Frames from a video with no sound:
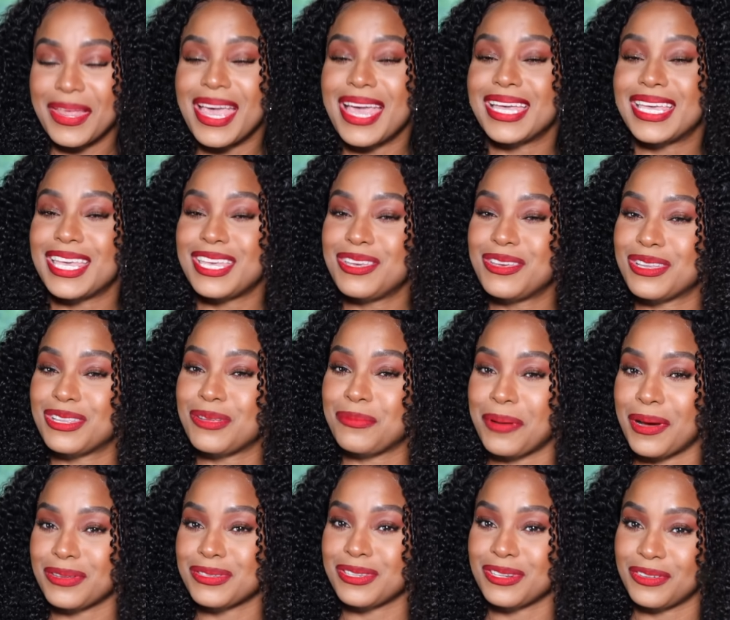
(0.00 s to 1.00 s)
And can you hit the
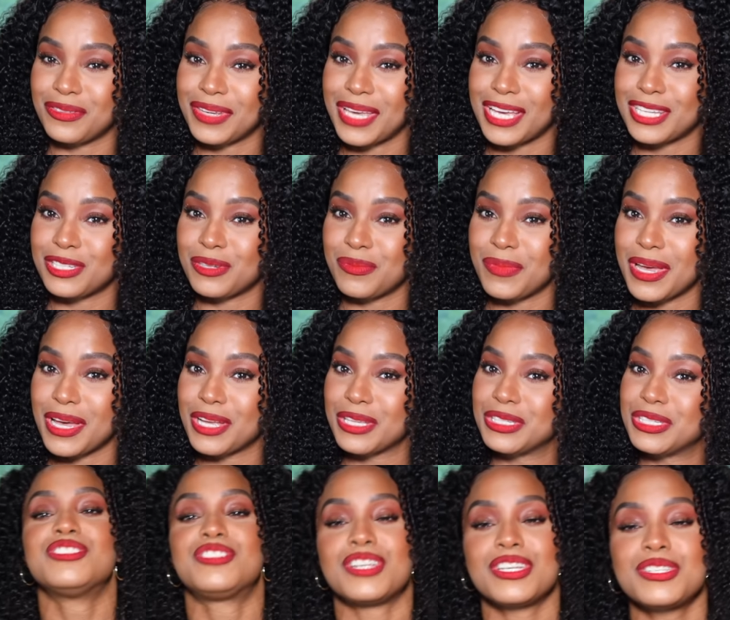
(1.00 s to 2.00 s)
post notification
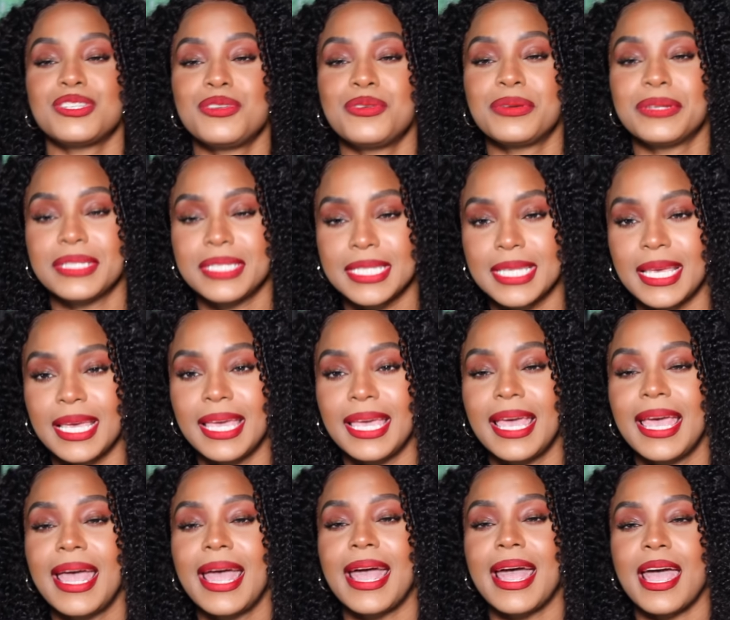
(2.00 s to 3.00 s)
bell just so you can
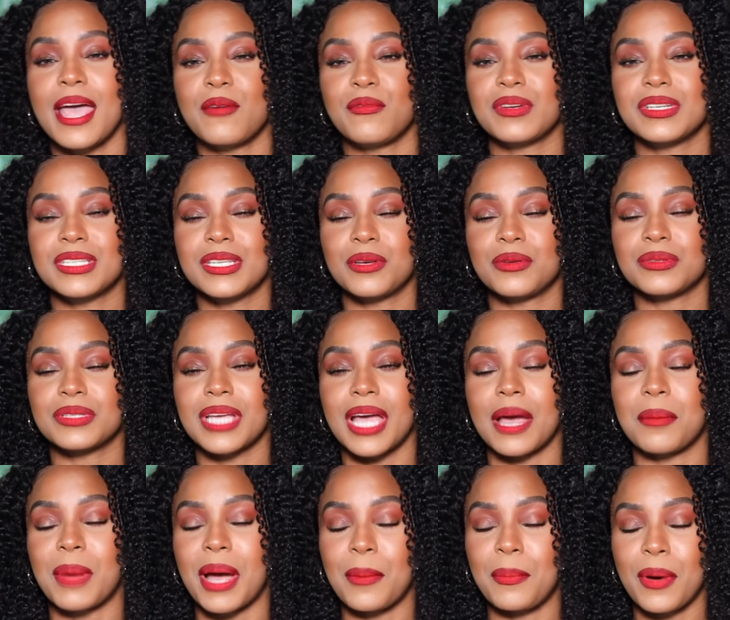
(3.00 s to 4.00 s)
see every single
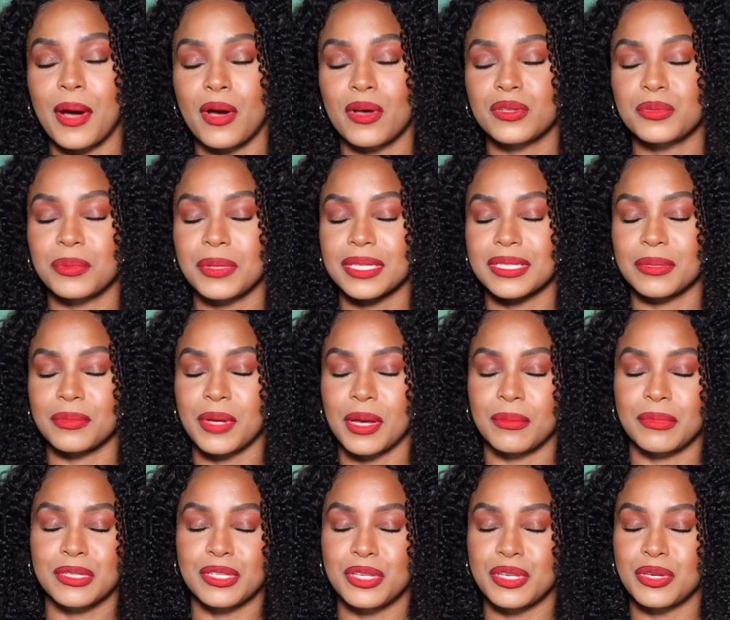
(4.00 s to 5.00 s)
time I post, because I'm
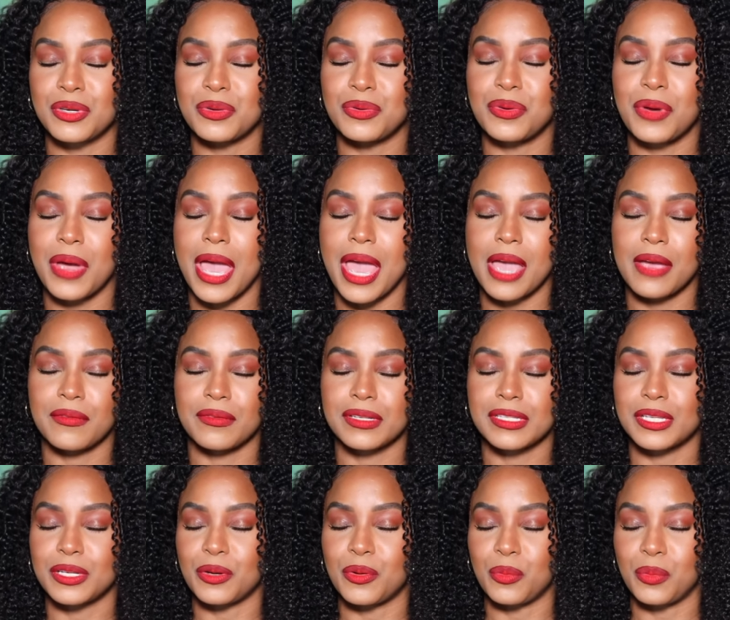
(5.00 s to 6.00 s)
coming to you every
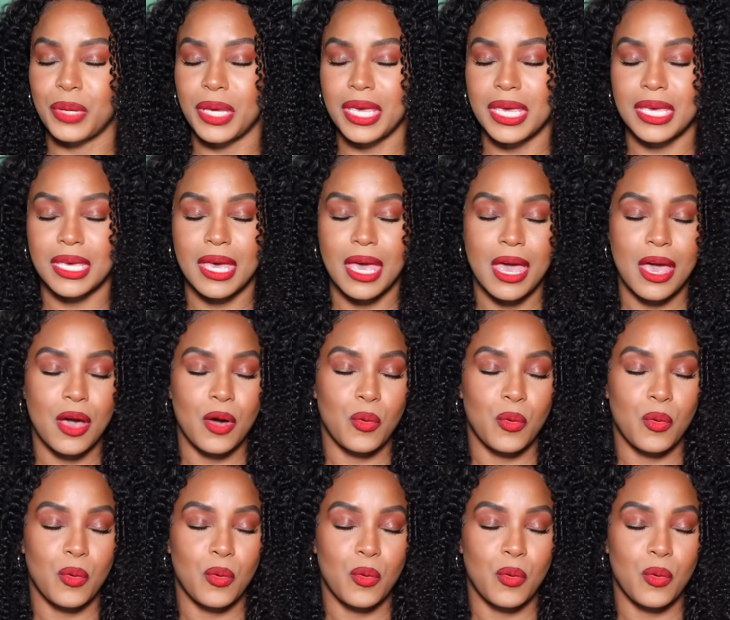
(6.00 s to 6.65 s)
single week.